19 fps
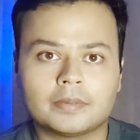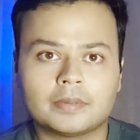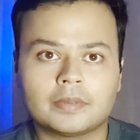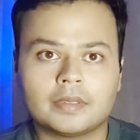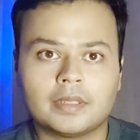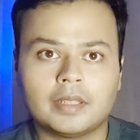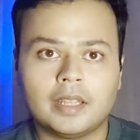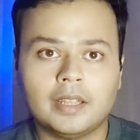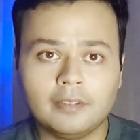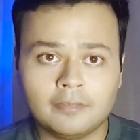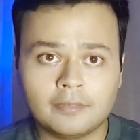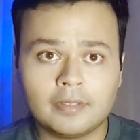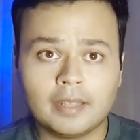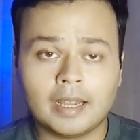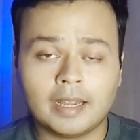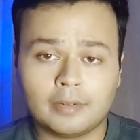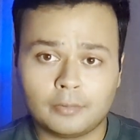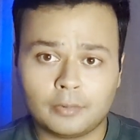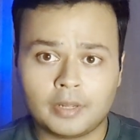If
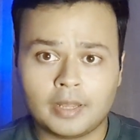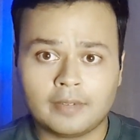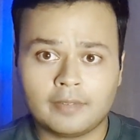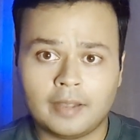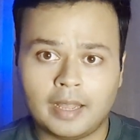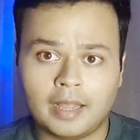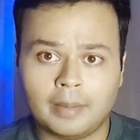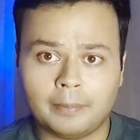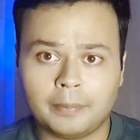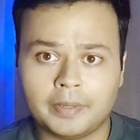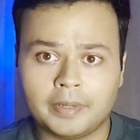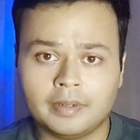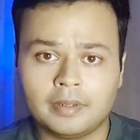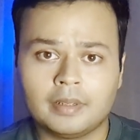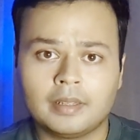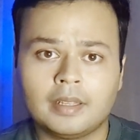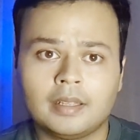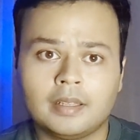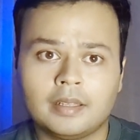that would have happened,
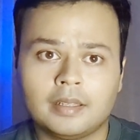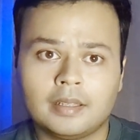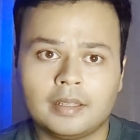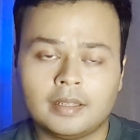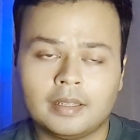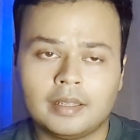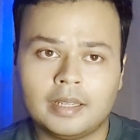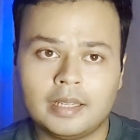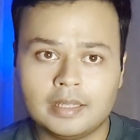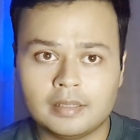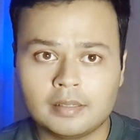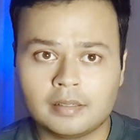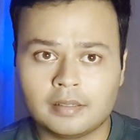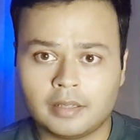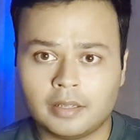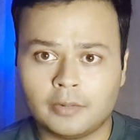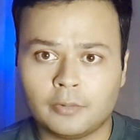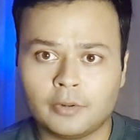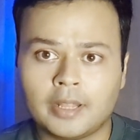his
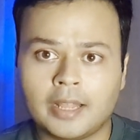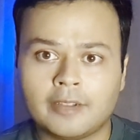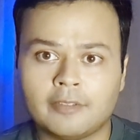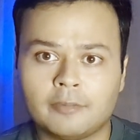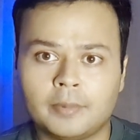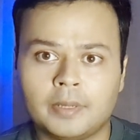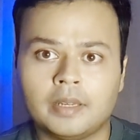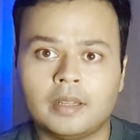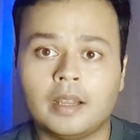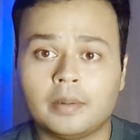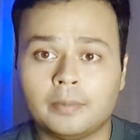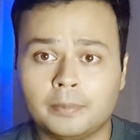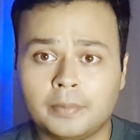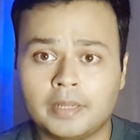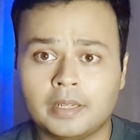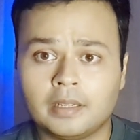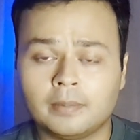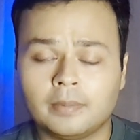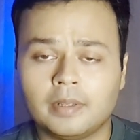son would have been
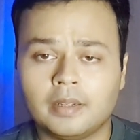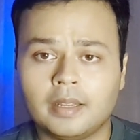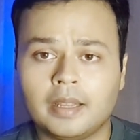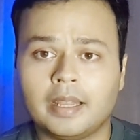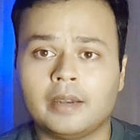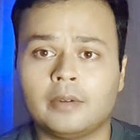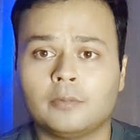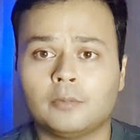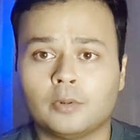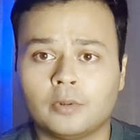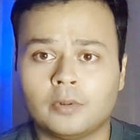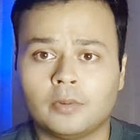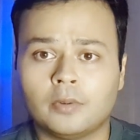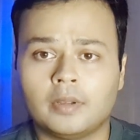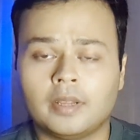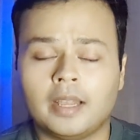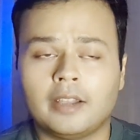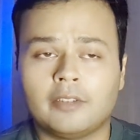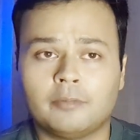unbeatable and would
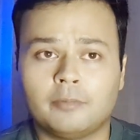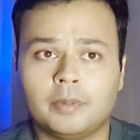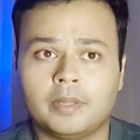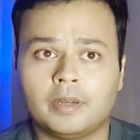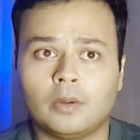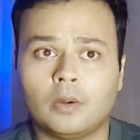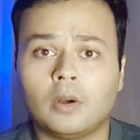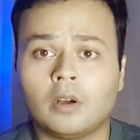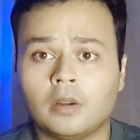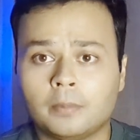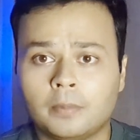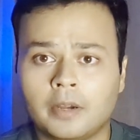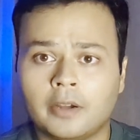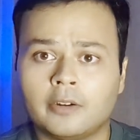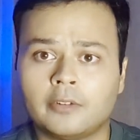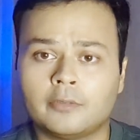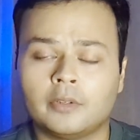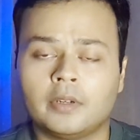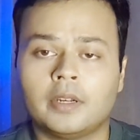have been all
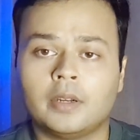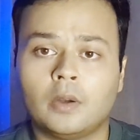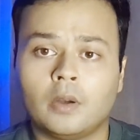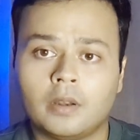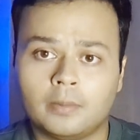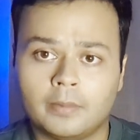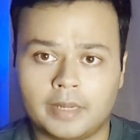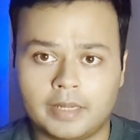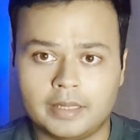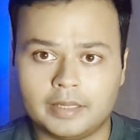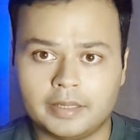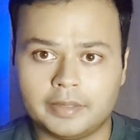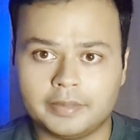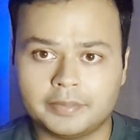powerful and almighty.